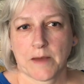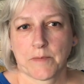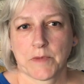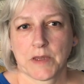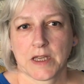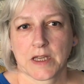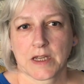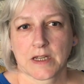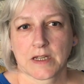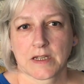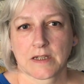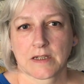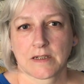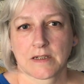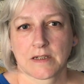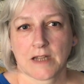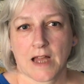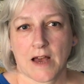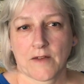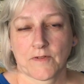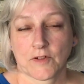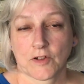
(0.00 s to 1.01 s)
You can
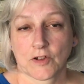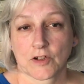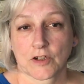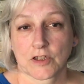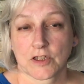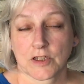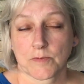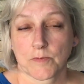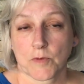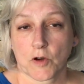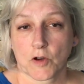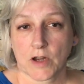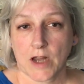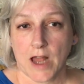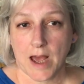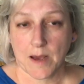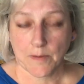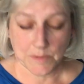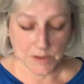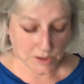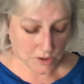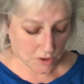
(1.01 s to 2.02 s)
have a look at them on
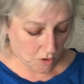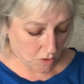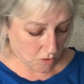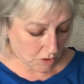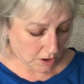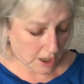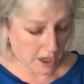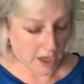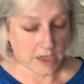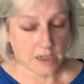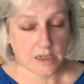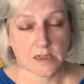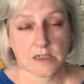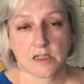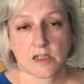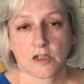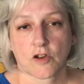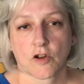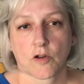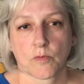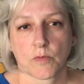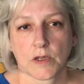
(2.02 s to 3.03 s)
Amazon, and the
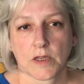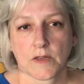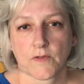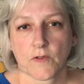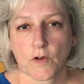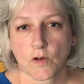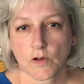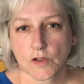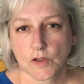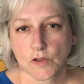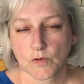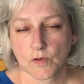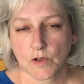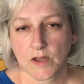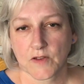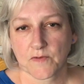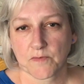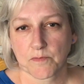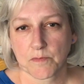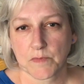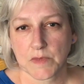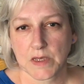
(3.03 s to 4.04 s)
company have also given